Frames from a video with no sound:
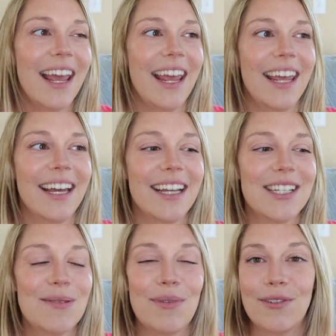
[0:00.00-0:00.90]

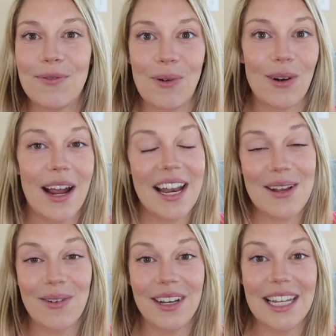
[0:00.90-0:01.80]
And before
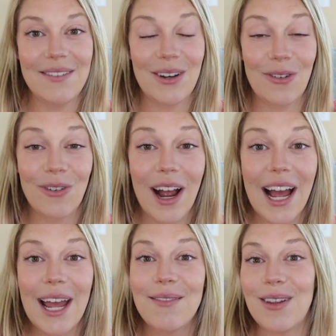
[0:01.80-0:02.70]
anyone even
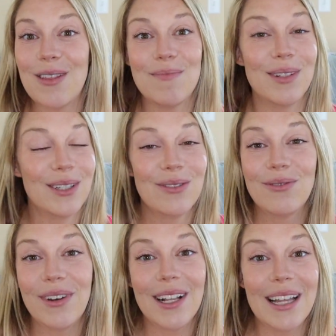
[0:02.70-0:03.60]
arrived, the balloon
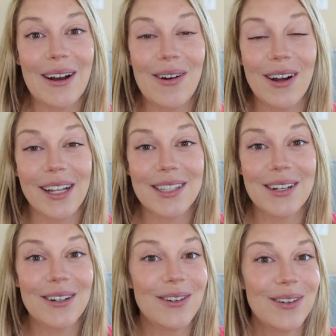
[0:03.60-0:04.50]
fell out on its
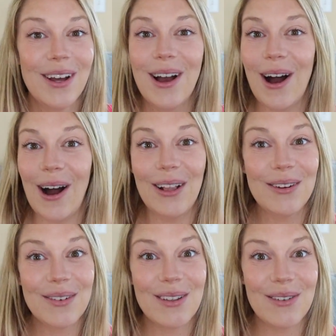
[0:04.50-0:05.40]
own all
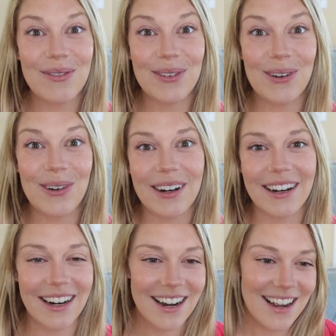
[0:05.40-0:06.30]
over the floor.